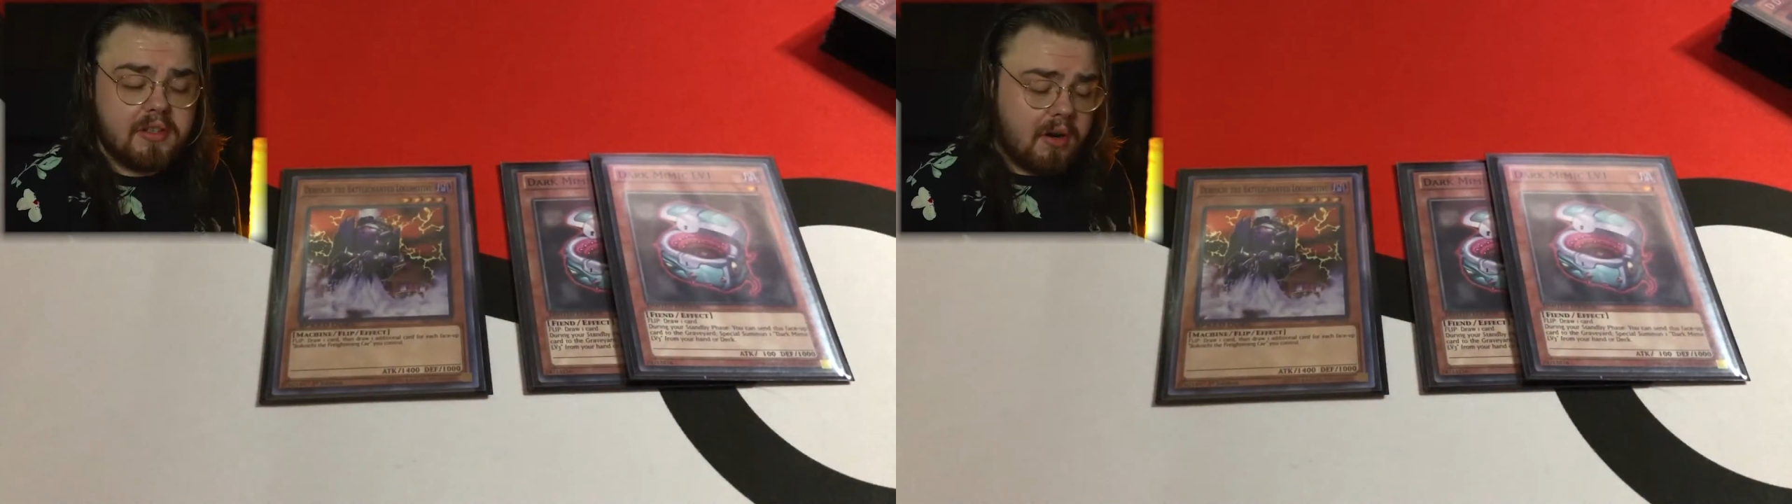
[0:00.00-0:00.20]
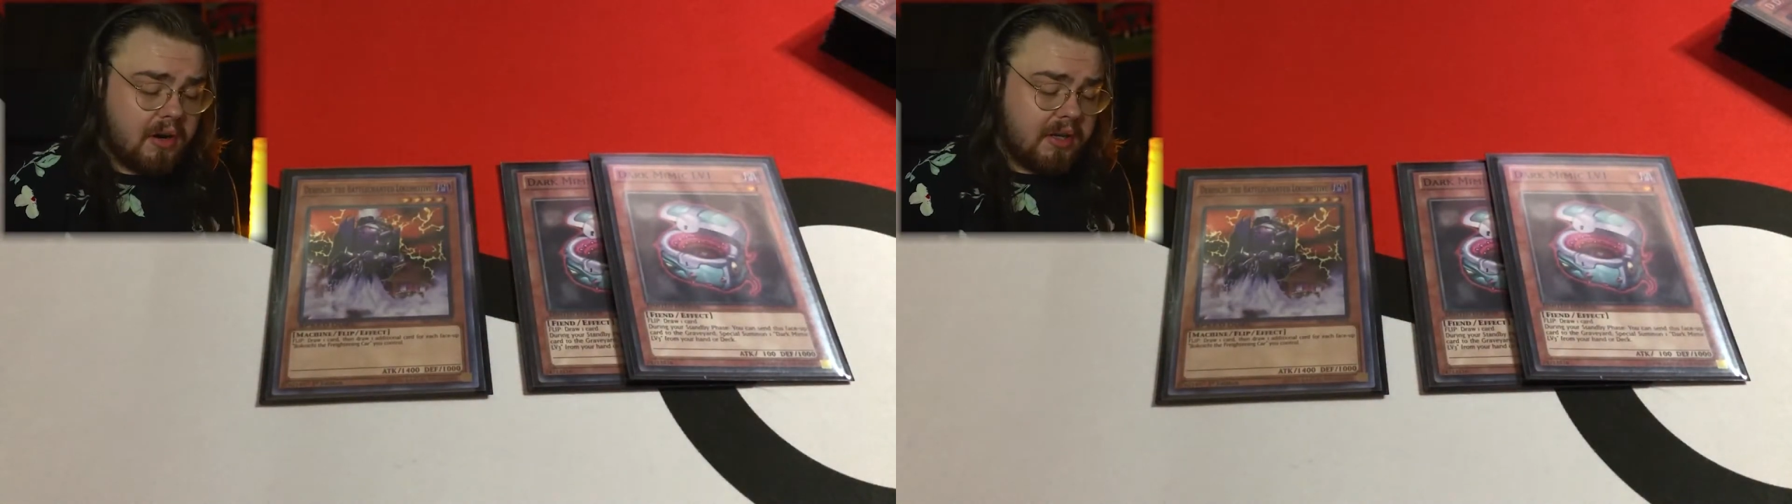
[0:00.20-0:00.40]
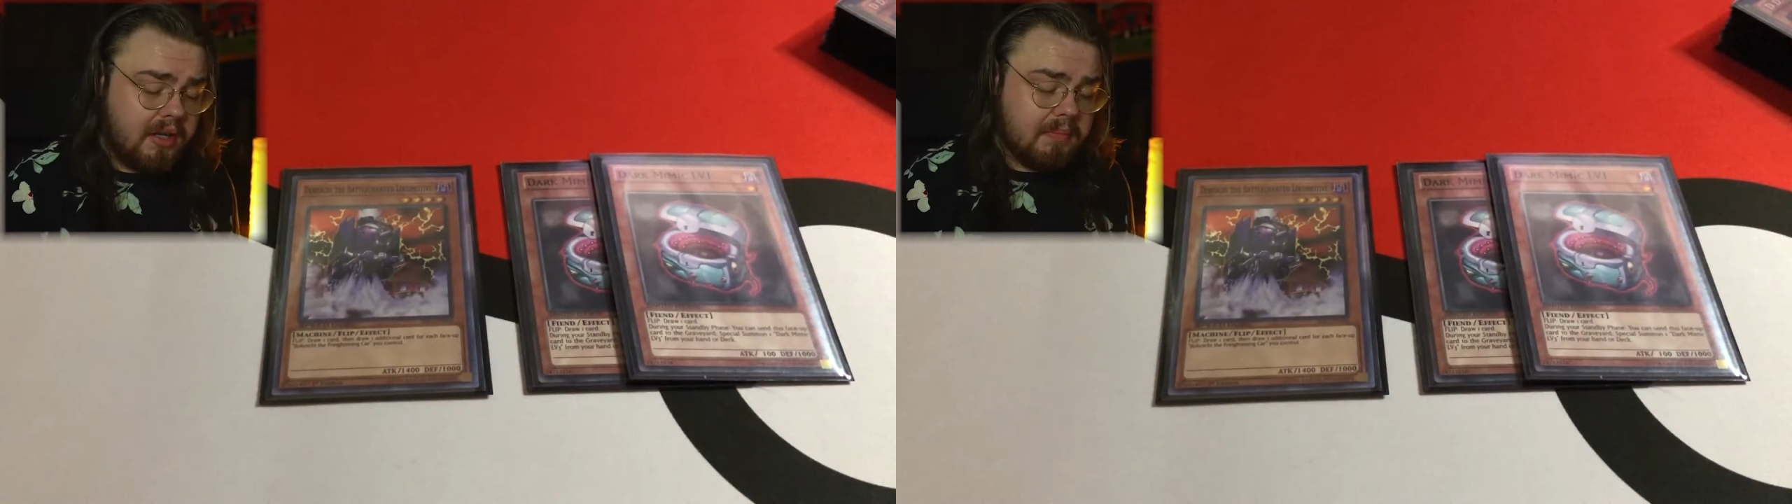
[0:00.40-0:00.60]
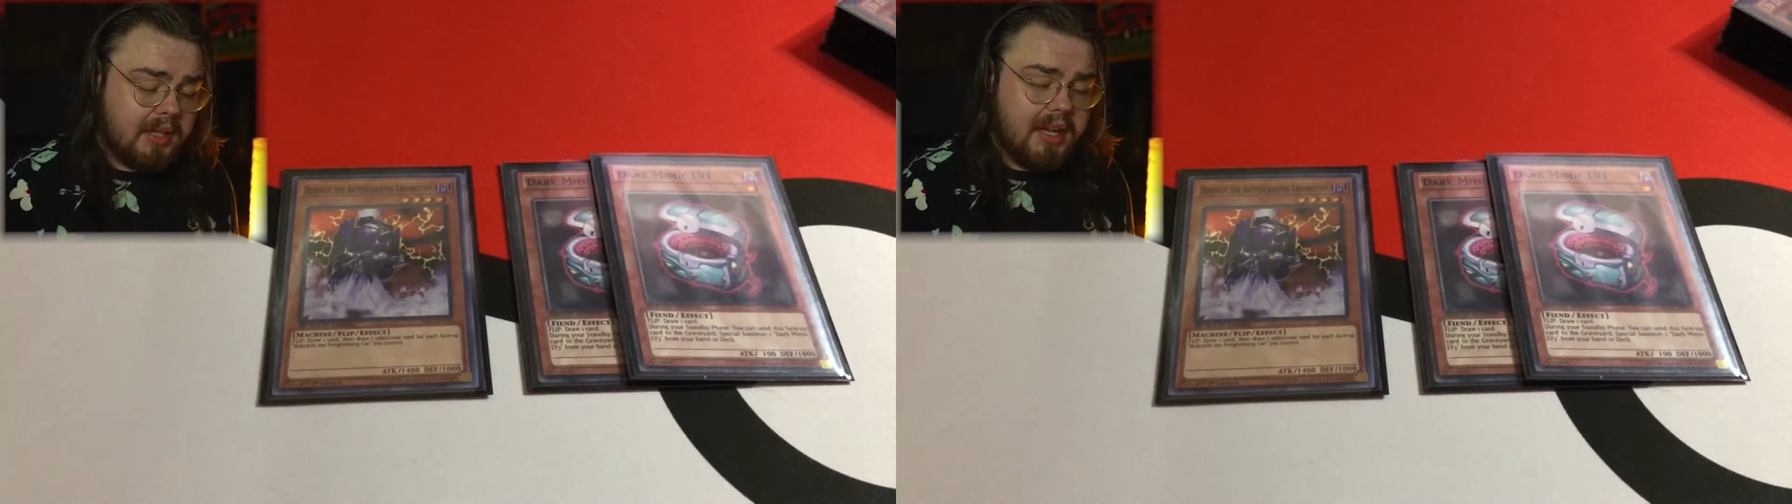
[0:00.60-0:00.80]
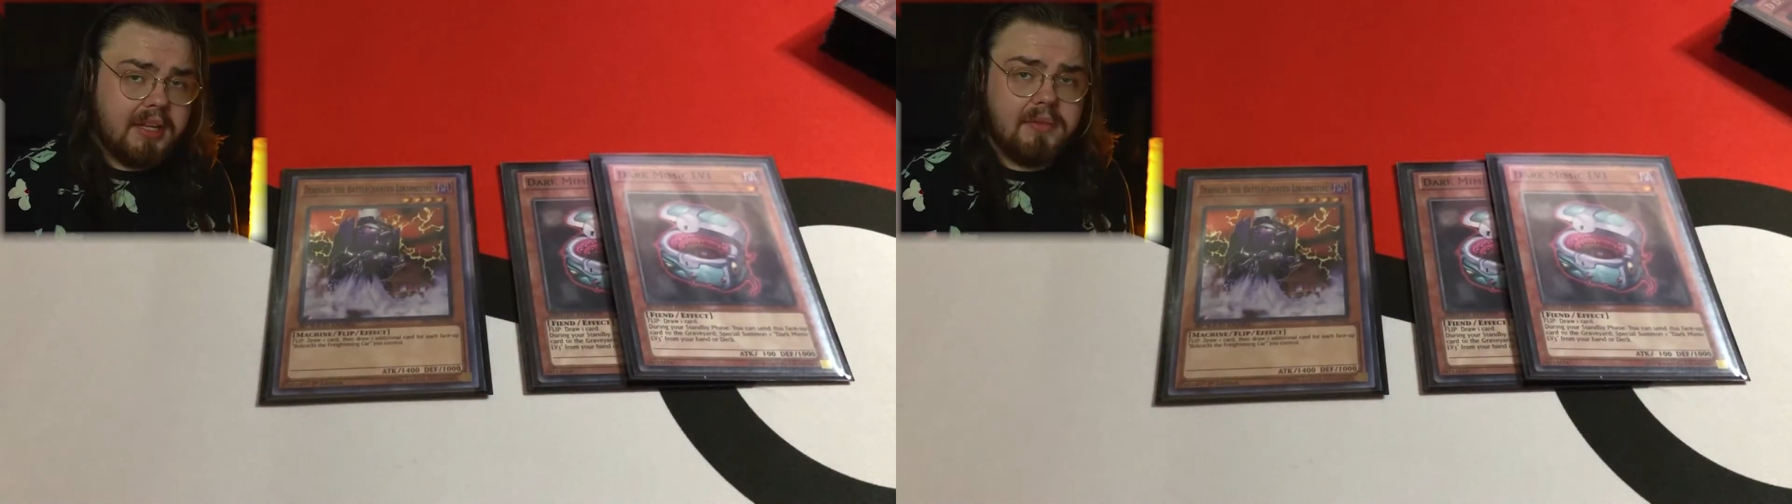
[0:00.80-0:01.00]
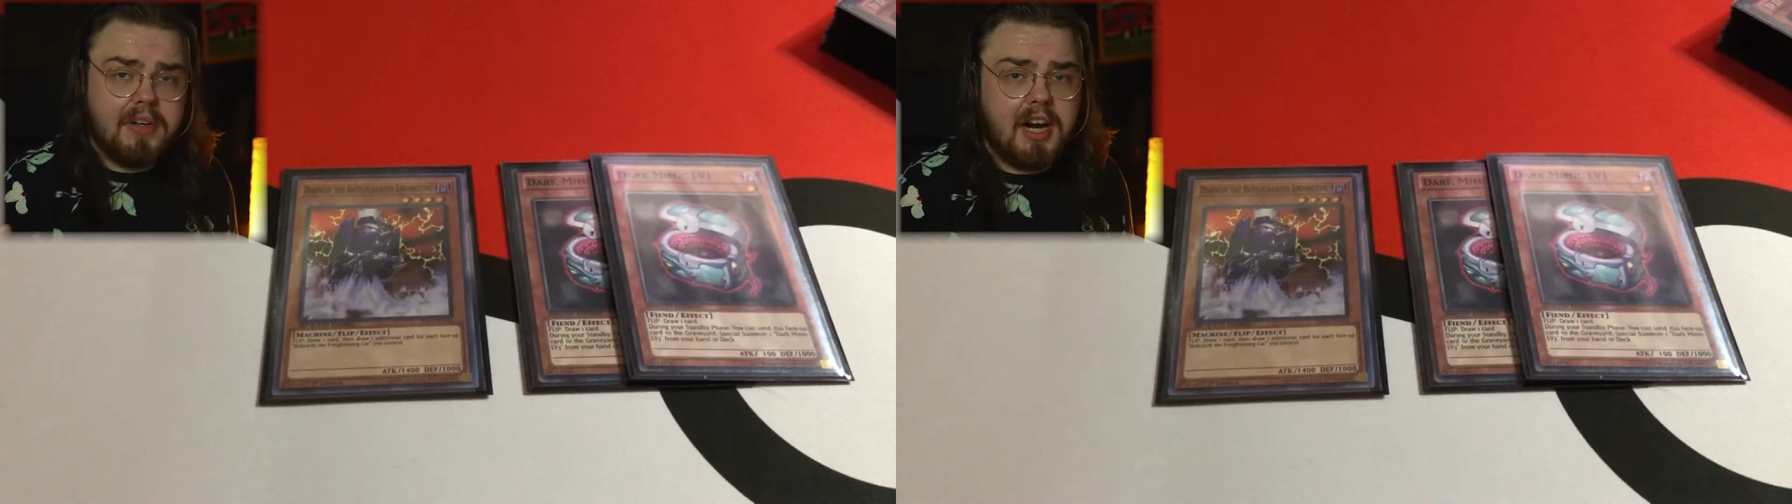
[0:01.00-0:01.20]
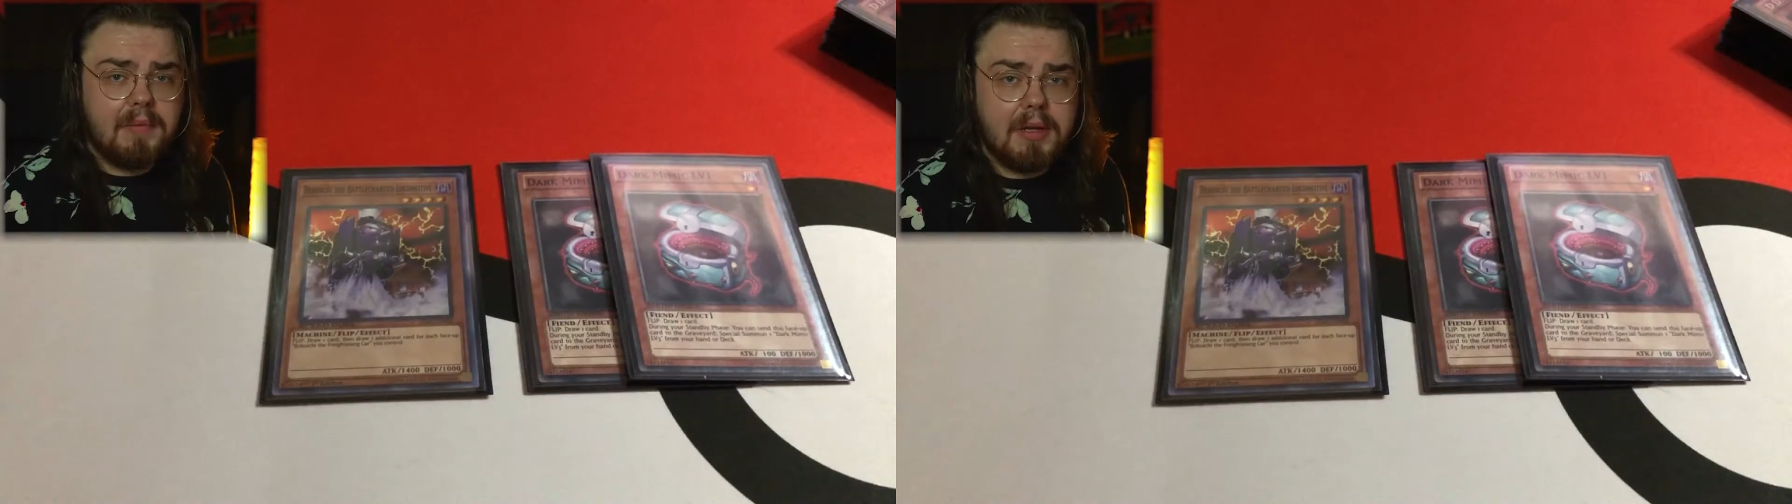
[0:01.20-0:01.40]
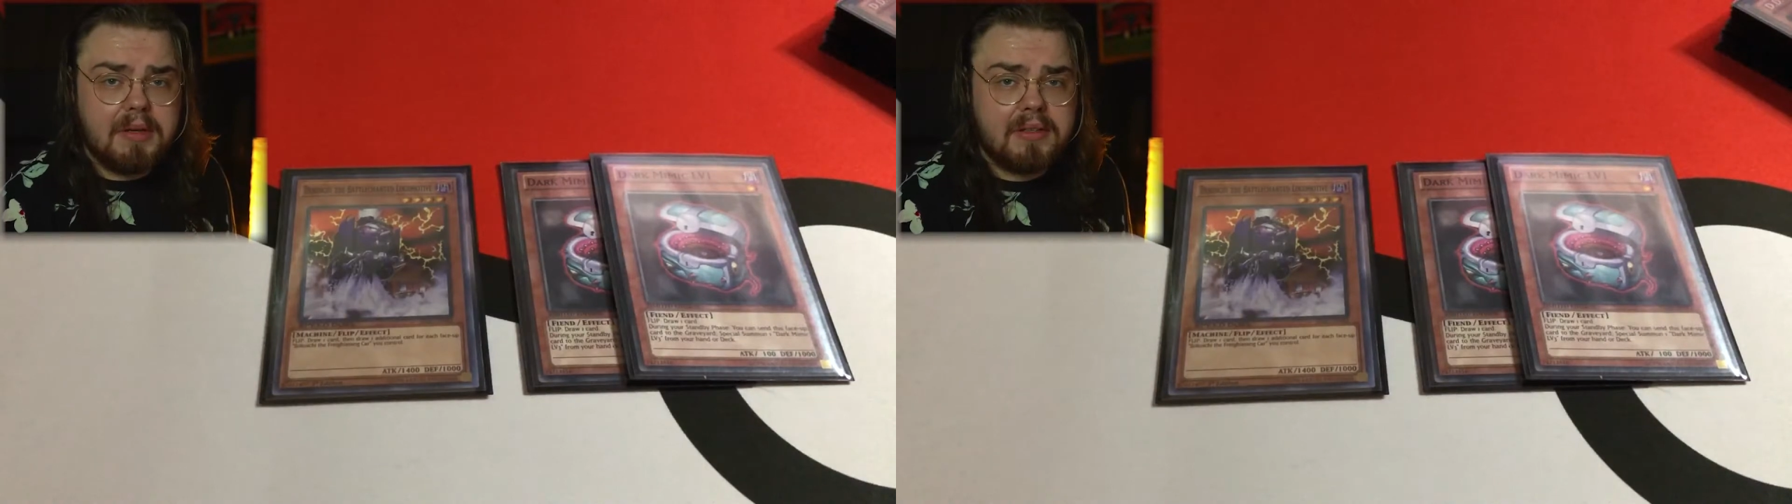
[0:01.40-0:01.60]
or you can play 3 Dark
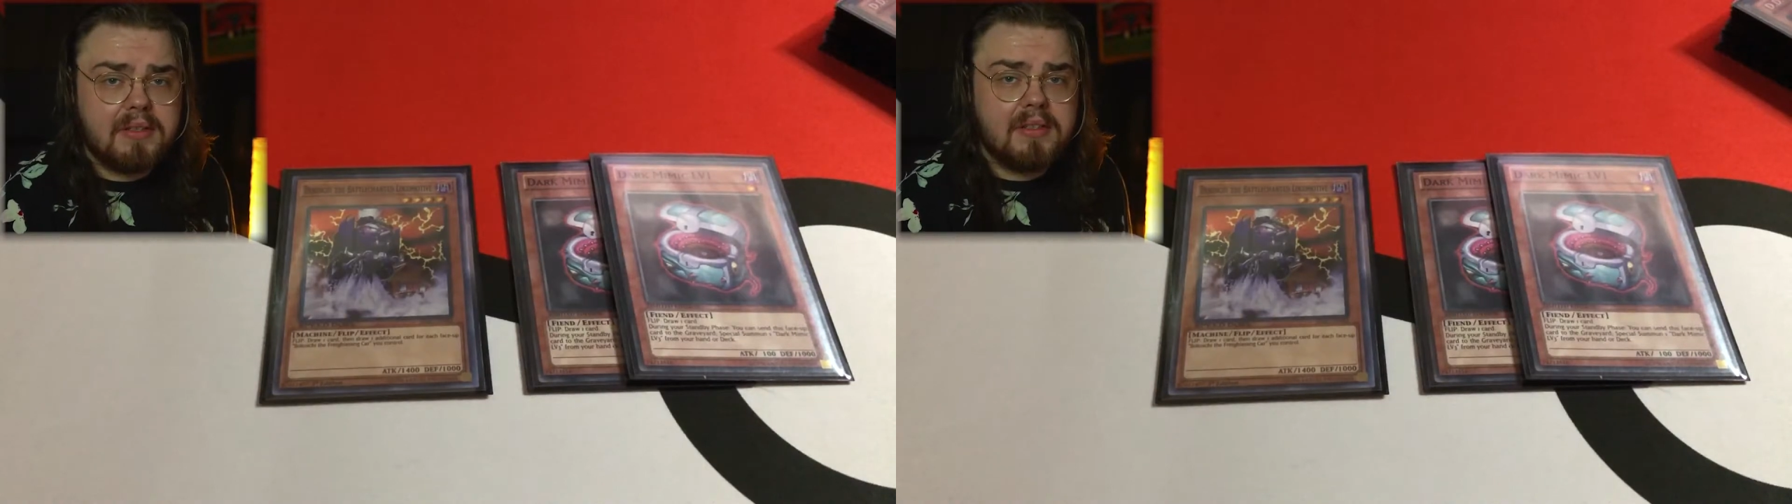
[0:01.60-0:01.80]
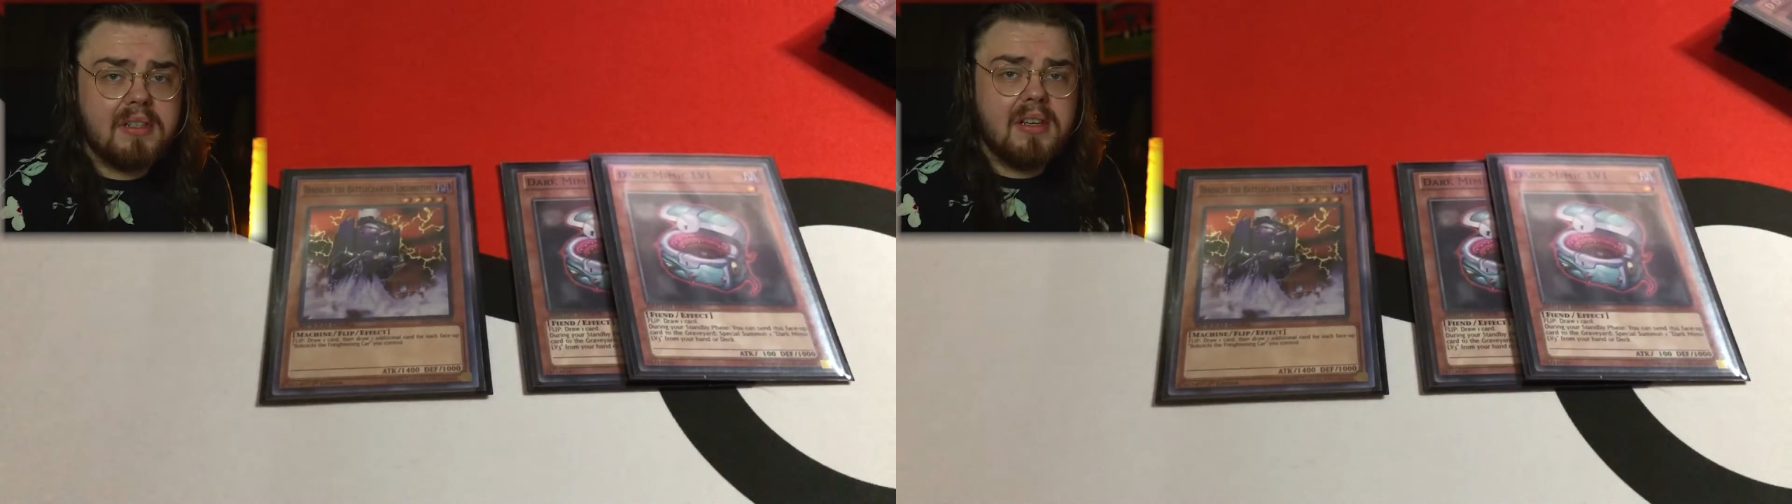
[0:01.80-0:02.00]
Mimics.